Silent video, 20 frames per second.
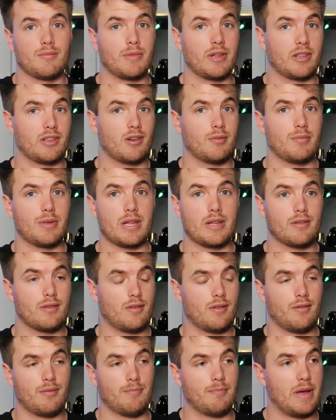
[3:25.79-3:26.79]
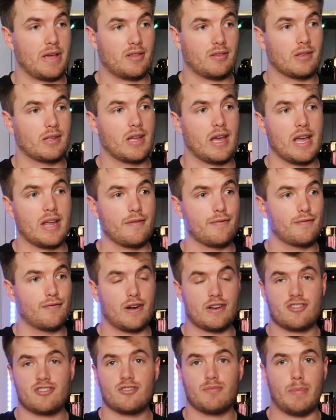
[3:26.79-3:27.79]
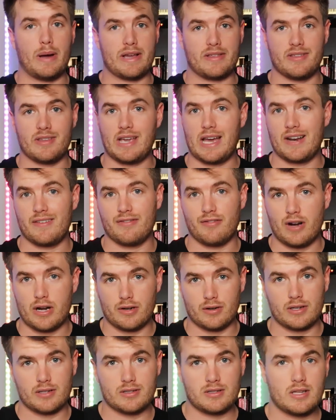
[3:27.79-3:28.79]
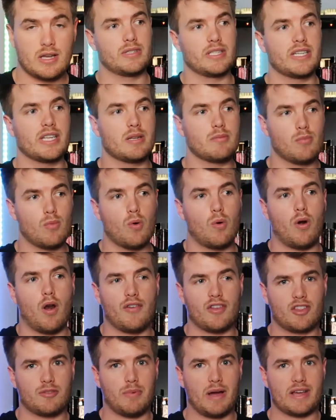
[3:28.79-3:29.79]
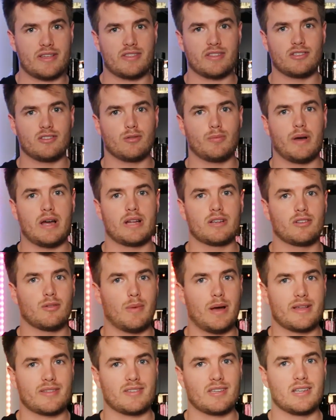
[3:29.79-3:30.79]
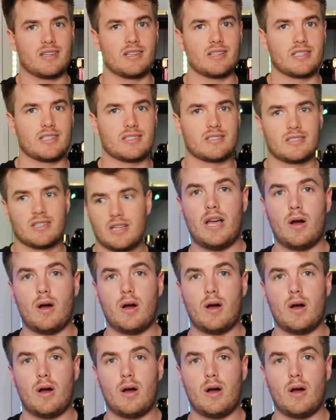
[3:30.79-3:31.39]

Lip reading: It's going to be basically a fresh, spicy kind of fragrance, leaning more on a spicy to my skin, at least.